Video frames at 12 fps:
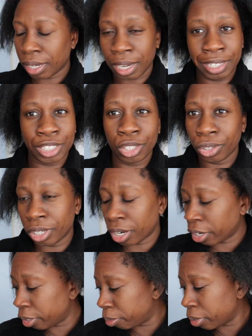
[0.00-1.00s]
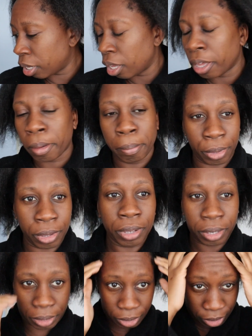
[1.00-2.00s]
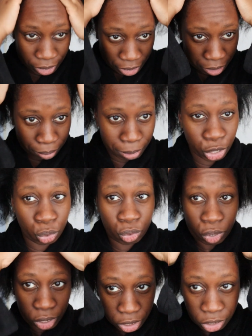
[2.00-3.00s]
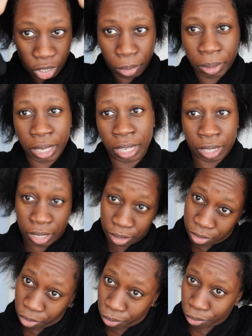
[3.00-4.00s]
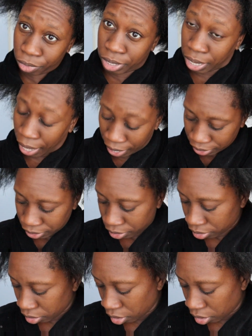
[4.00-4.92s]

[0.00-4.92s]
I need to look it up. But yeah, my new growth is coming in nice.